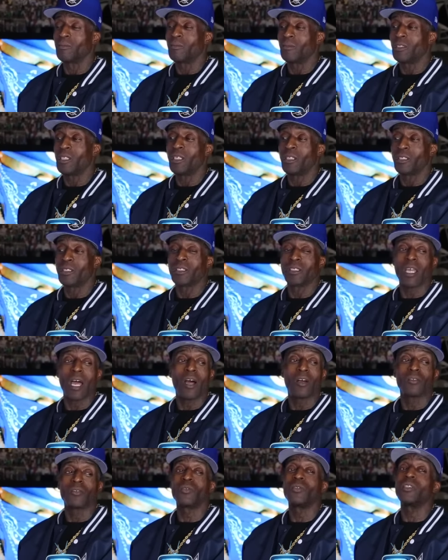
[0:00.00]
Yeah, because
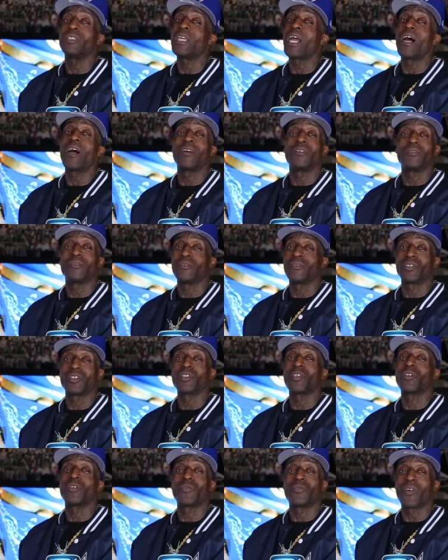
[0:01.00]
all three of y'all
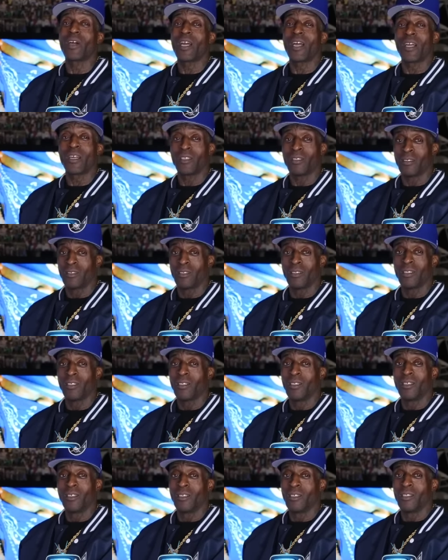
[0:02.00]
certified
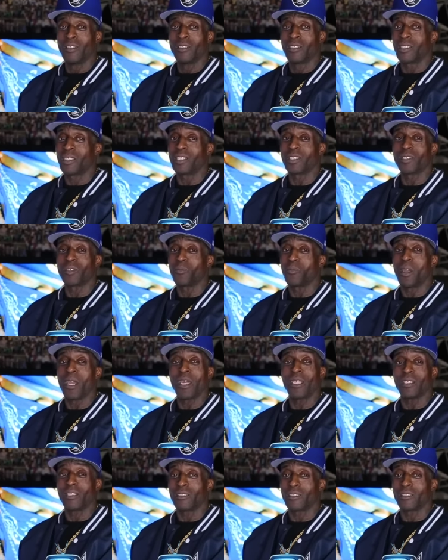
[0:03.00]

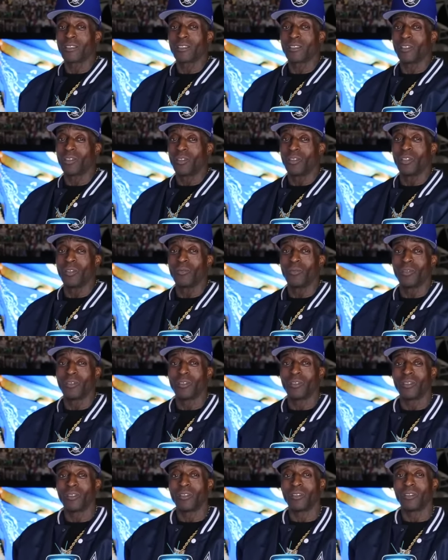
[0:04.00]
systematic. You hear me?
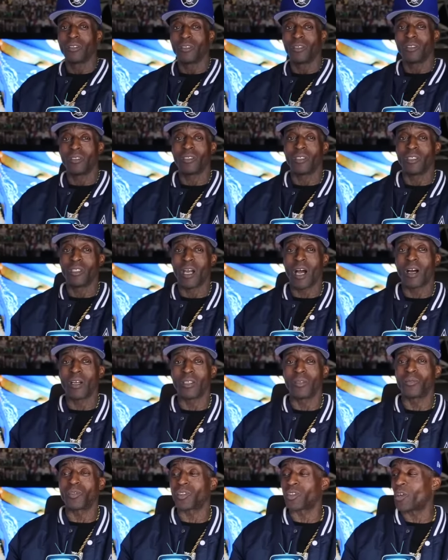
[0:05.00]
Yeah, all
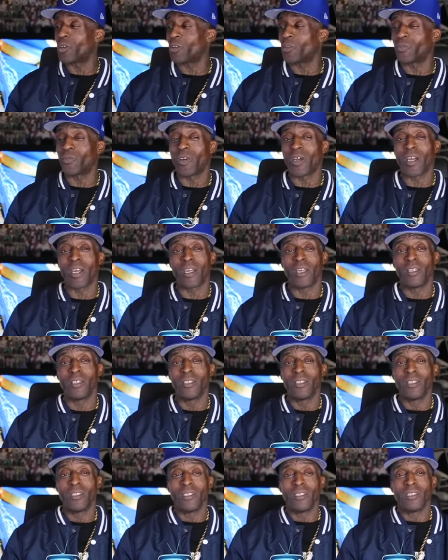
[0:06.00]
of them certified.
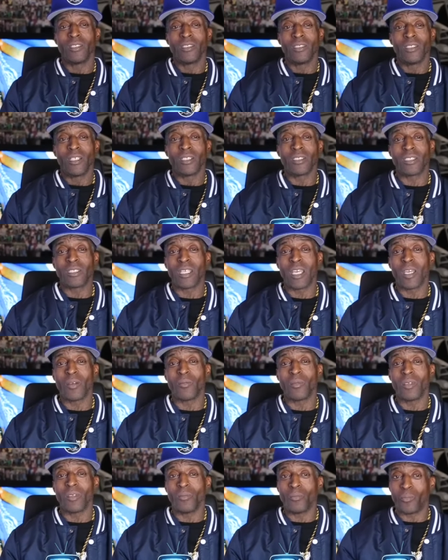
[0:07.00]
Mm-hmm. You
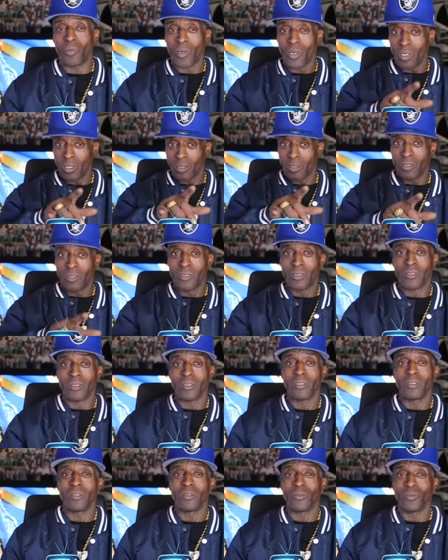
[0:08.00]
understand me? But
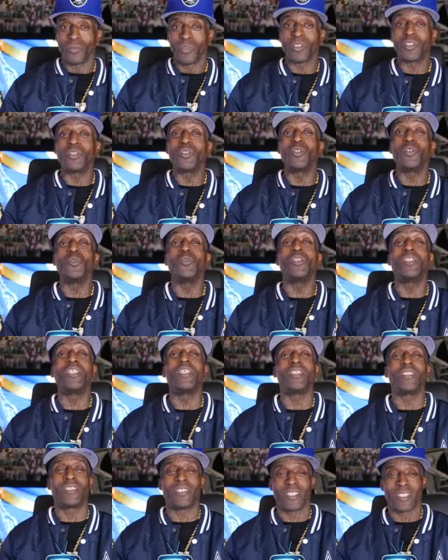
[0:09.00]
what you do to
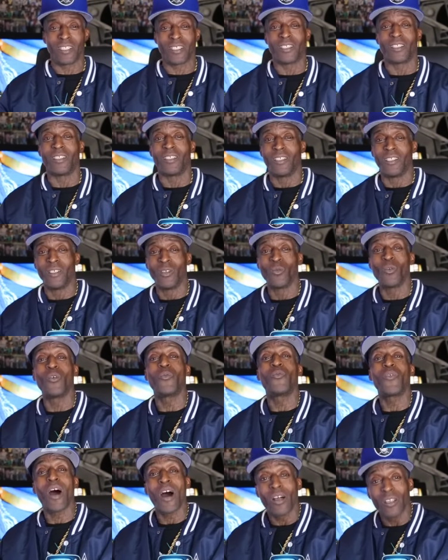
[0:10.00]
get, yeah, will
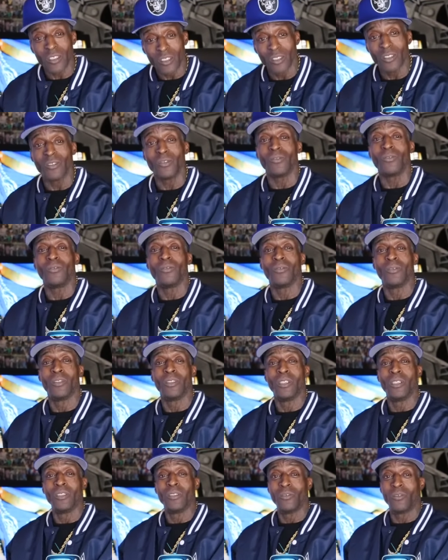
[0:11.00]
follow you.
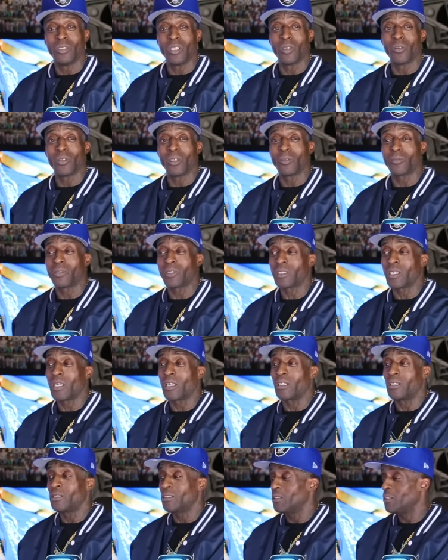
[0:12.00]
You get what I'm saying?